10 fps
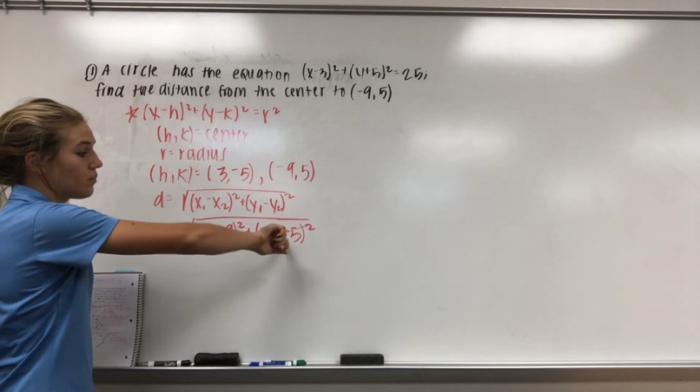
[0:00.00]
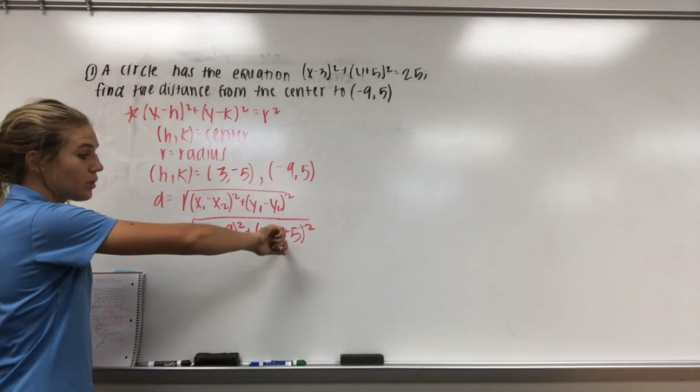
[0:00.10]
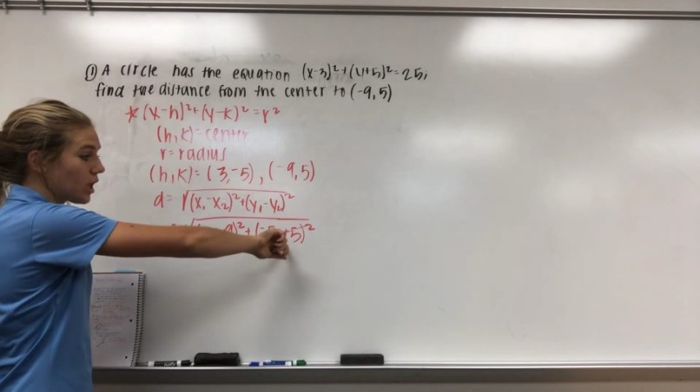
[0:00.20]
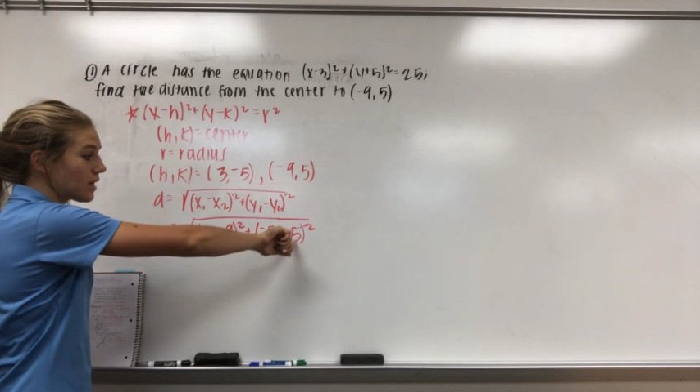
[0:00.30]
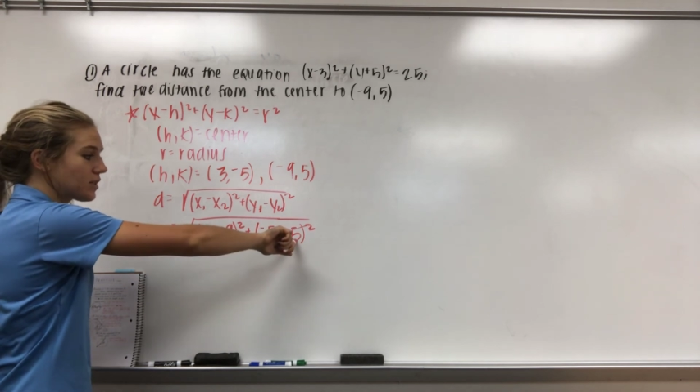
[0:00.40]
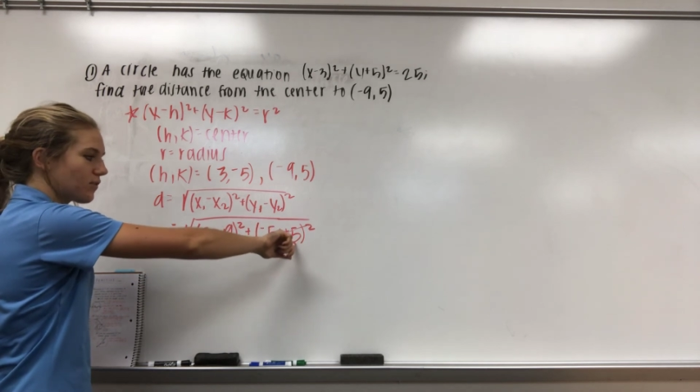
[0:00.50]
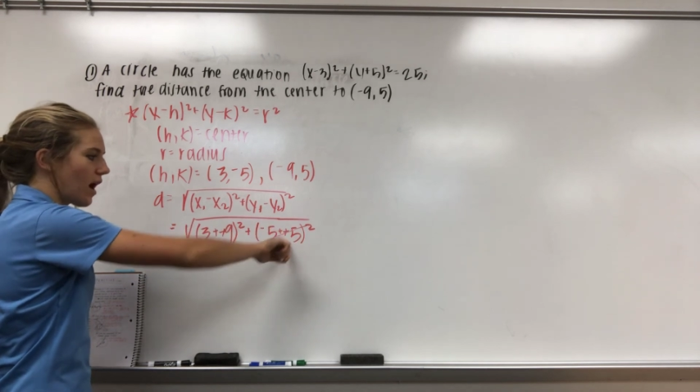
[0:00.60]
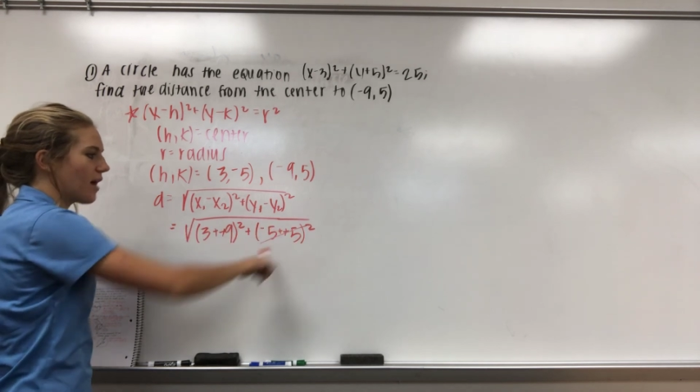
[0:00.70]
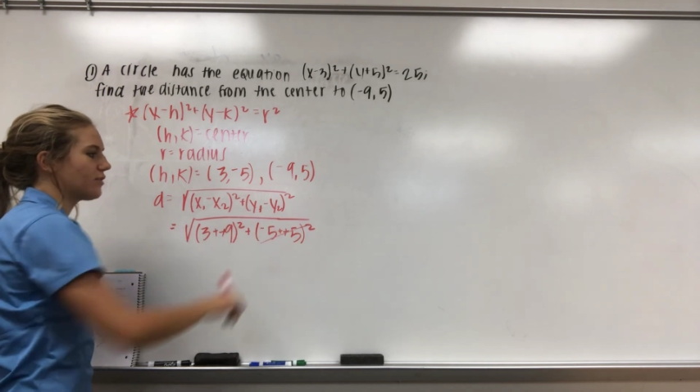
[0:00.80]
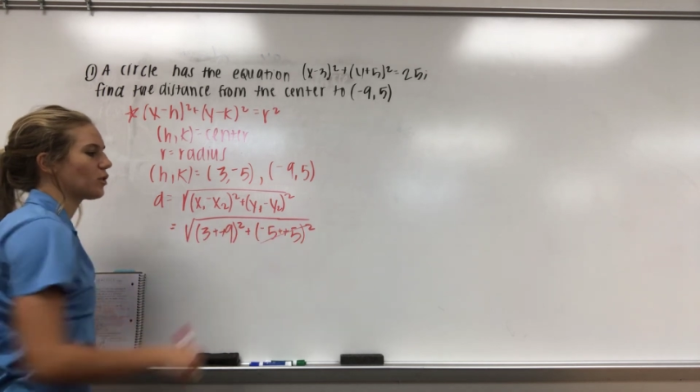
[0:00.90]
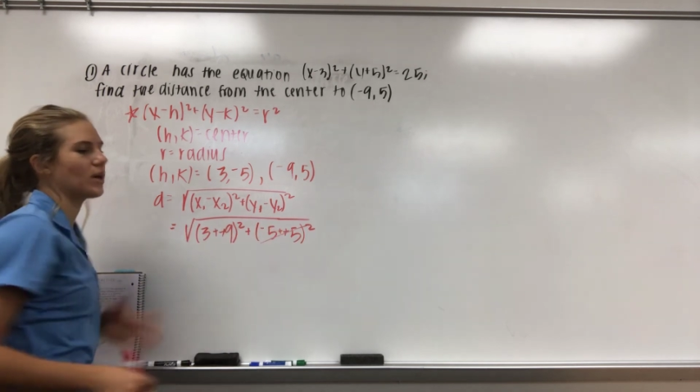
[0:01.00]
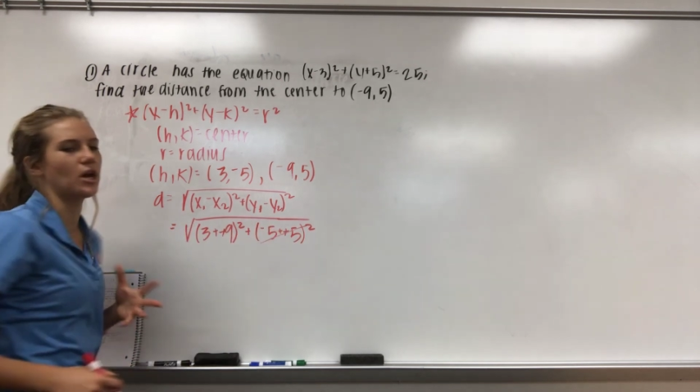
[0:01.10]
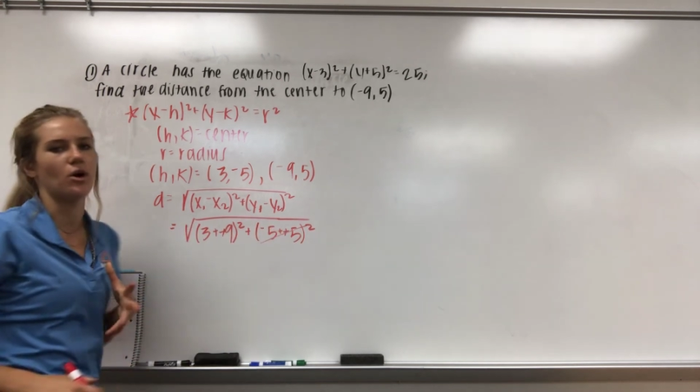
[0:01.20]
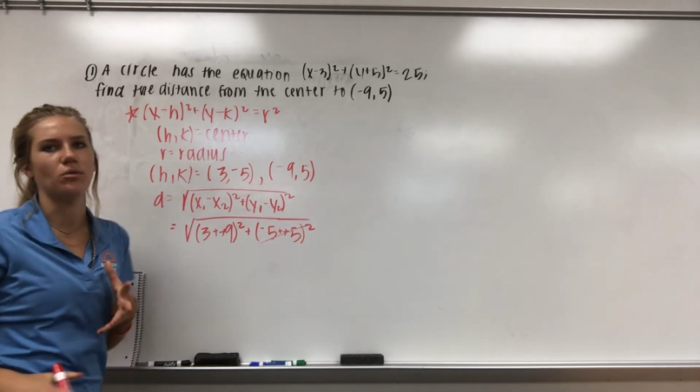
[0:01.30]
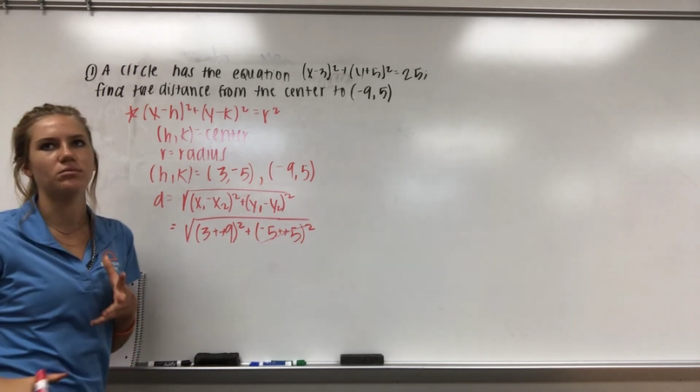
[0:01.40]
plus 5, so I
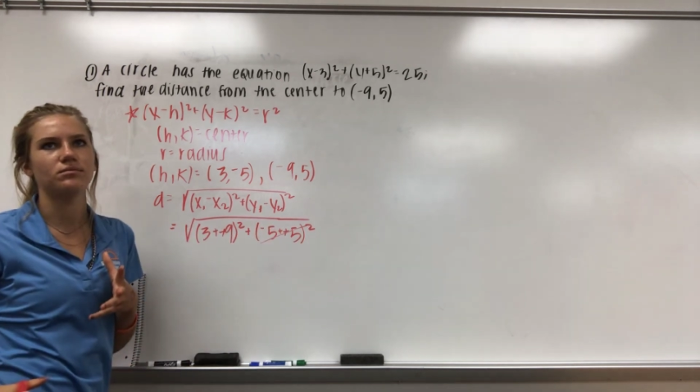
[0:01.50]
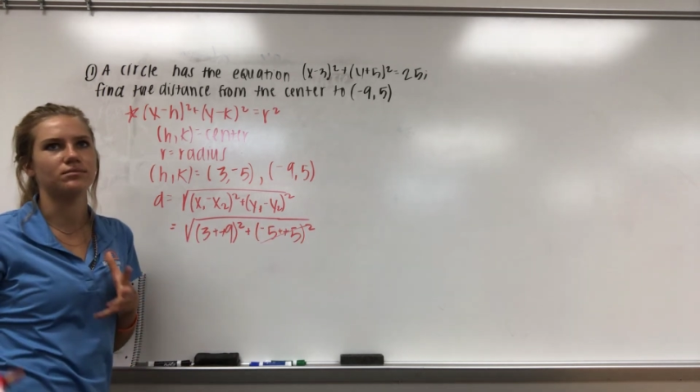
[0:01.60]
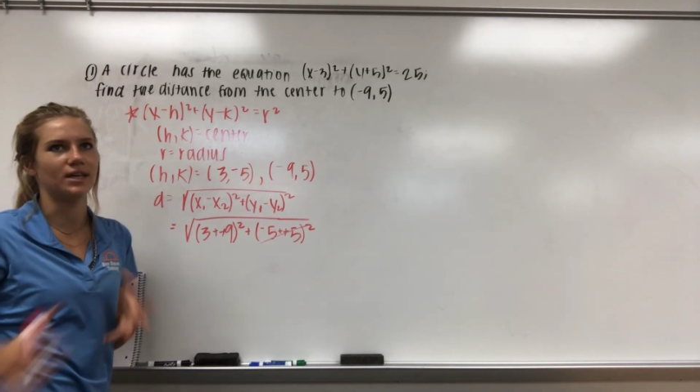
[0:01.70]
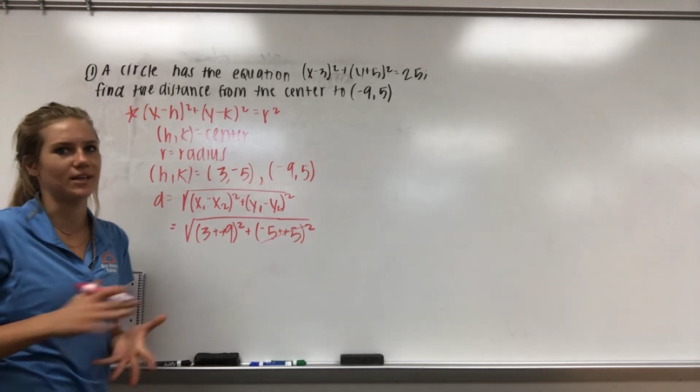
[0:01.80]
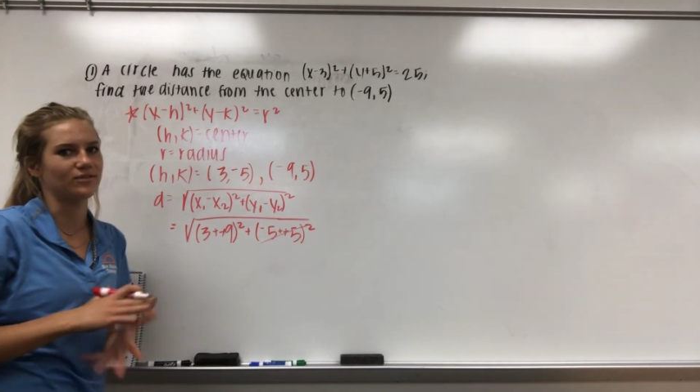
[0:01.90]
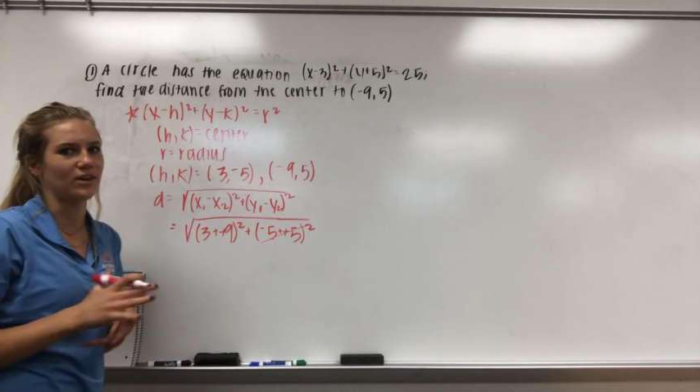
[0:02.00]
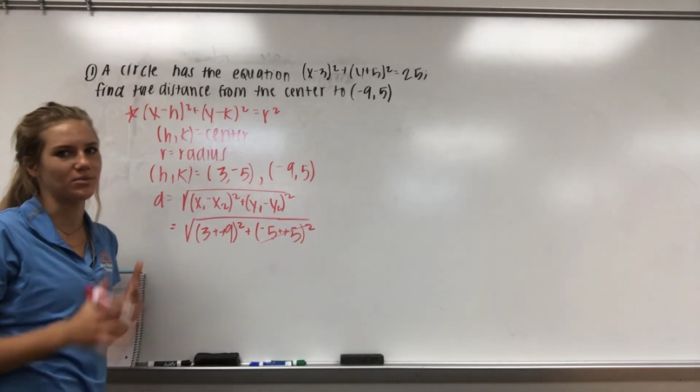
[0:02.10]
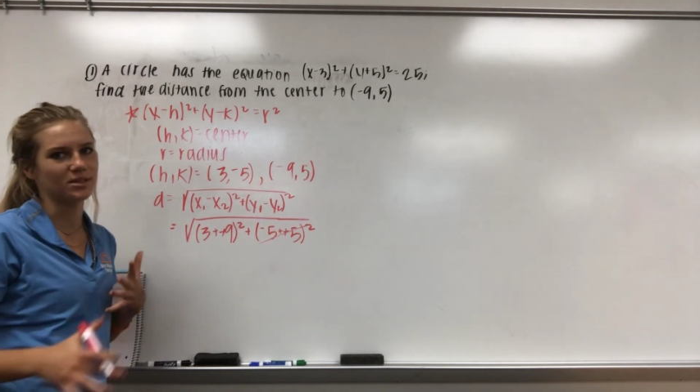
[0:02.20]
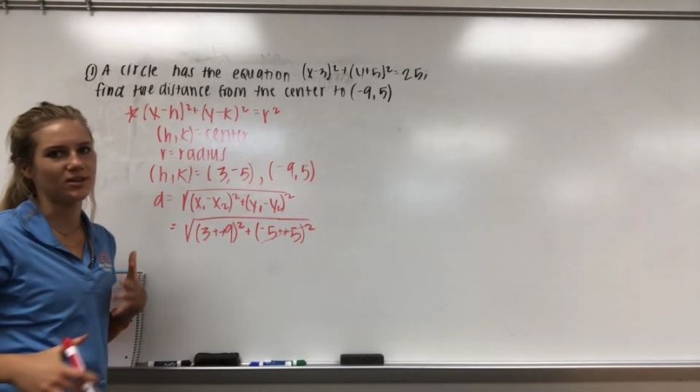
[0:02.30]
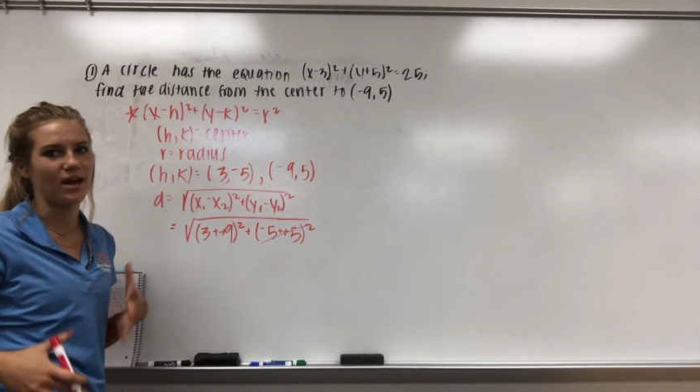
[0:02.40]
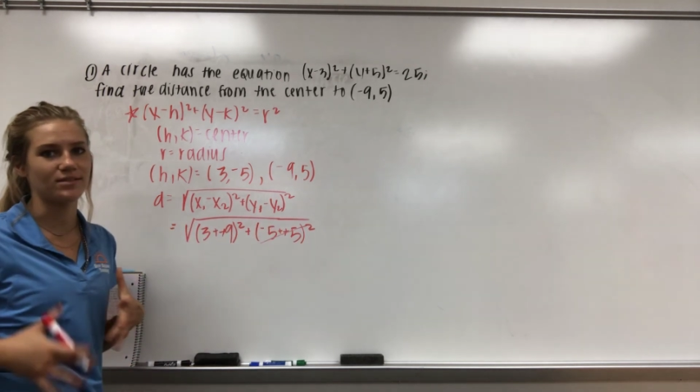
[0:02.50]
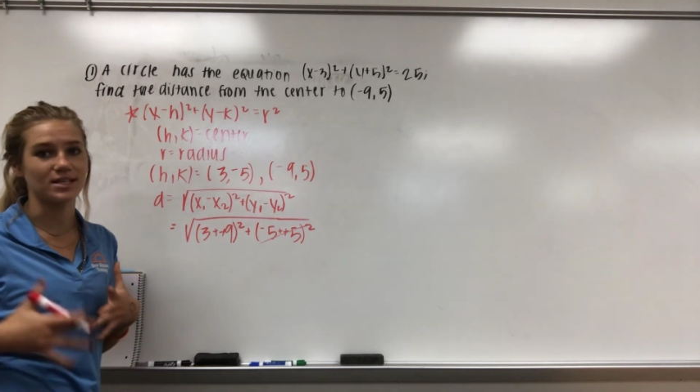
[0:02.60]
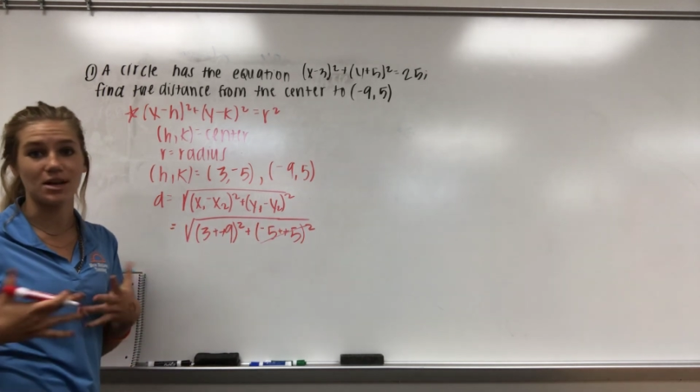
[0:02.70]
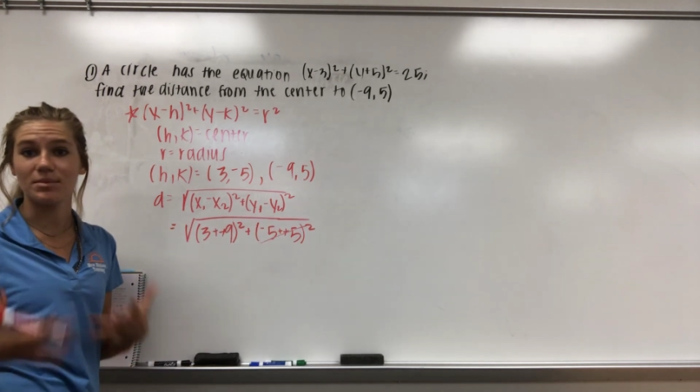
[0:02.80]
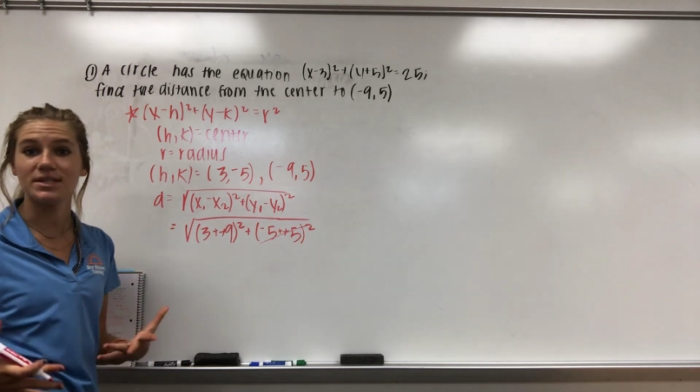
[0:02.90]
know -5 plus 5 is
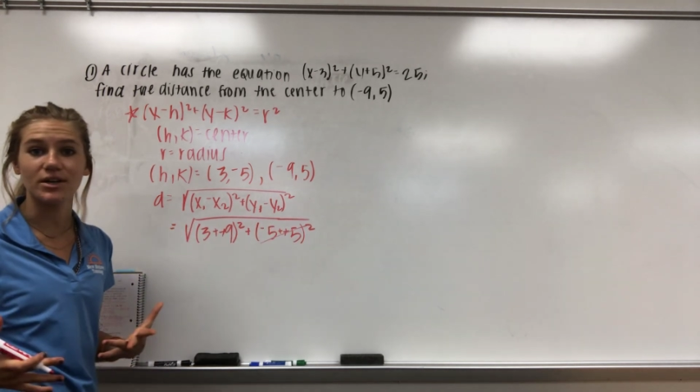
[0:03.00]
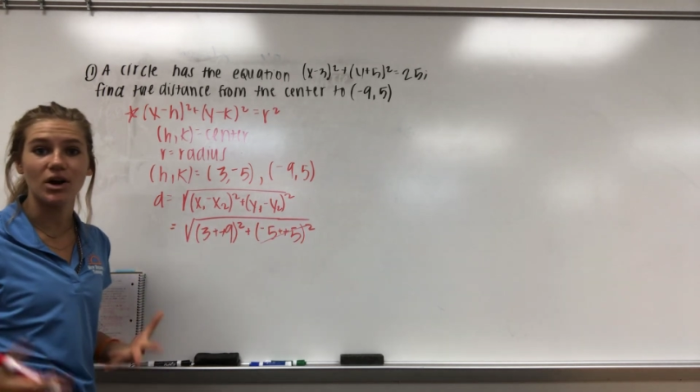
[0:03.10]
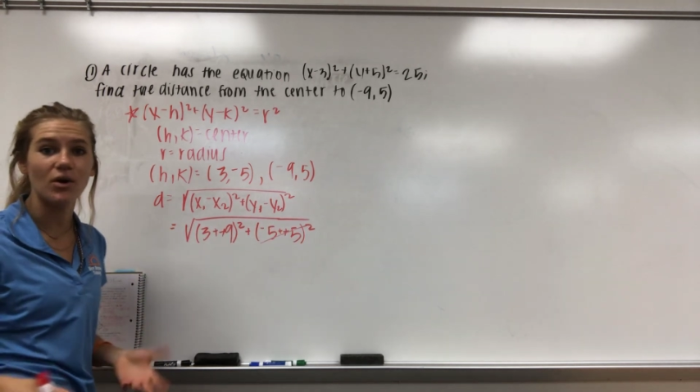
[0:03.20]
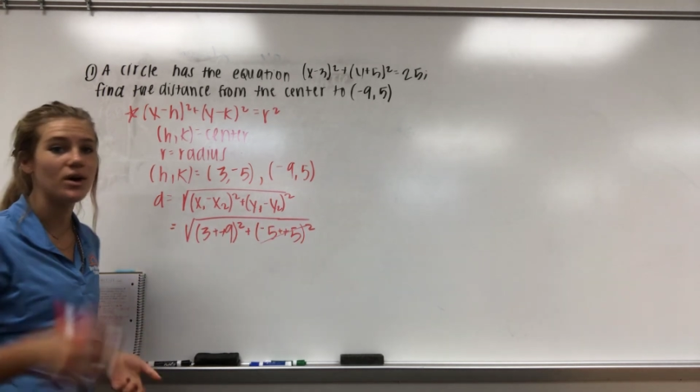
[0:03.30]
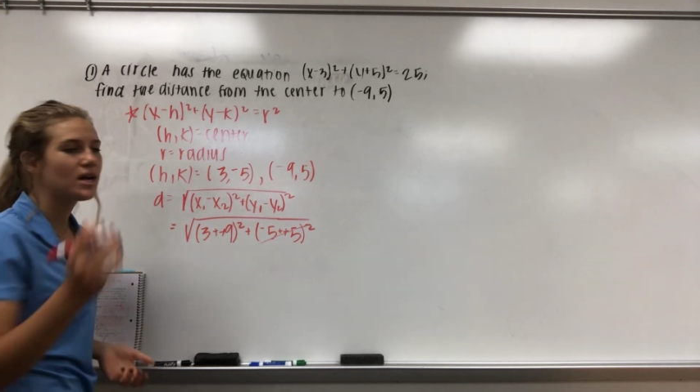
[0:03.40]
gonna be 0.